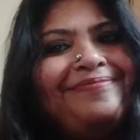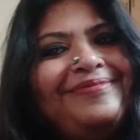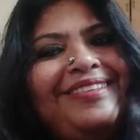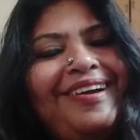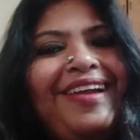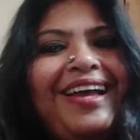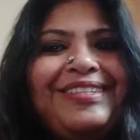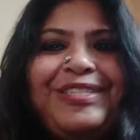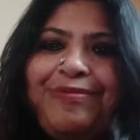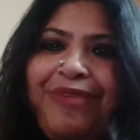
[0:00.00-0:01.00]
Narayan
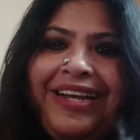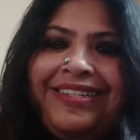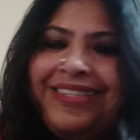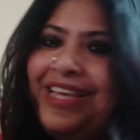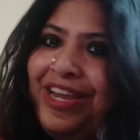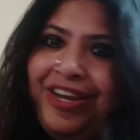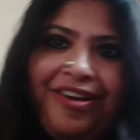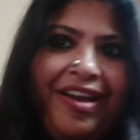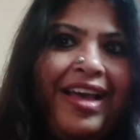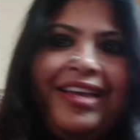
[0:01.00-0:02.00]
smiles.
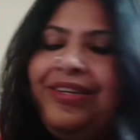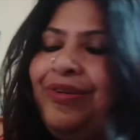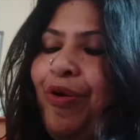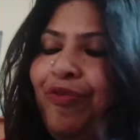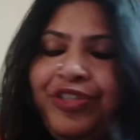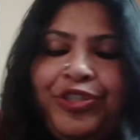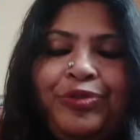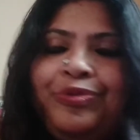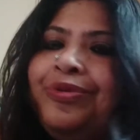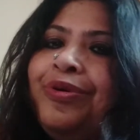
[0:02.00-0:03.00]
Narayan or
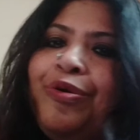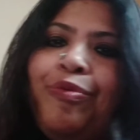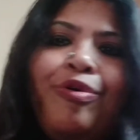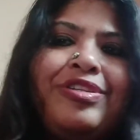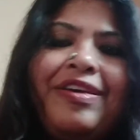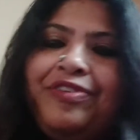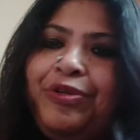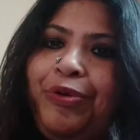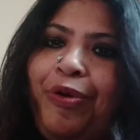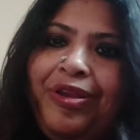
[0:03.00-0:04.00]
Vishnu, whatever you
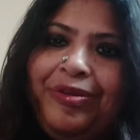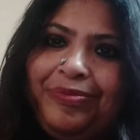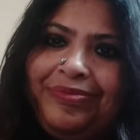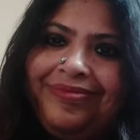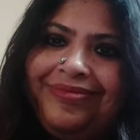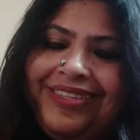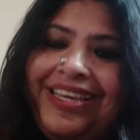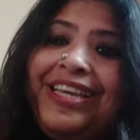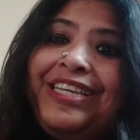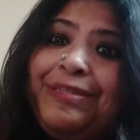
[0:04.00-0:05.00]
call him.
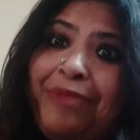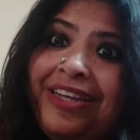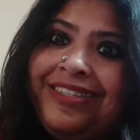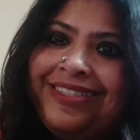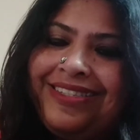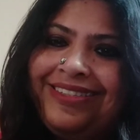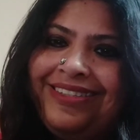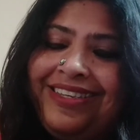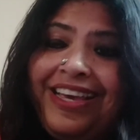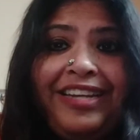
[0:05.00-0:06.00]
He smiles
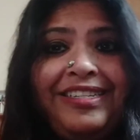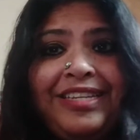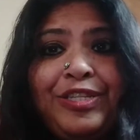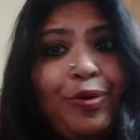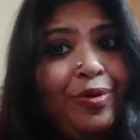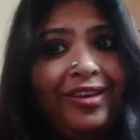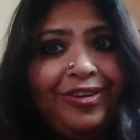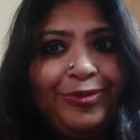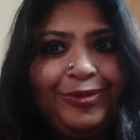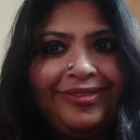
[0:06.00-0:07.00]
and he says, okay
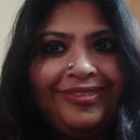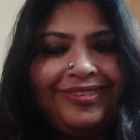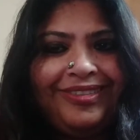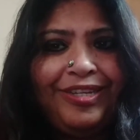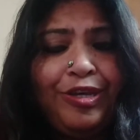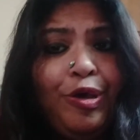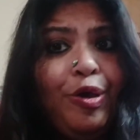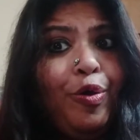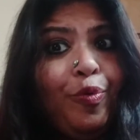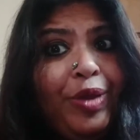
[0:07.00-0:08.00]
Garud,
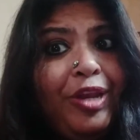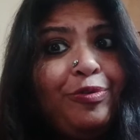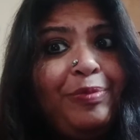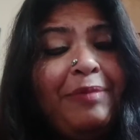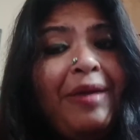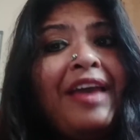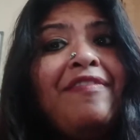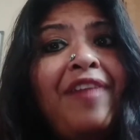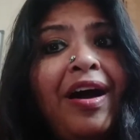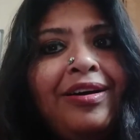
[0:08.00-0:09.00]
will you be my
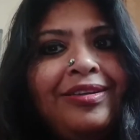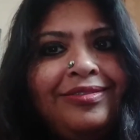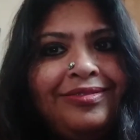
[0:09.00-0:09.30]
Vahan?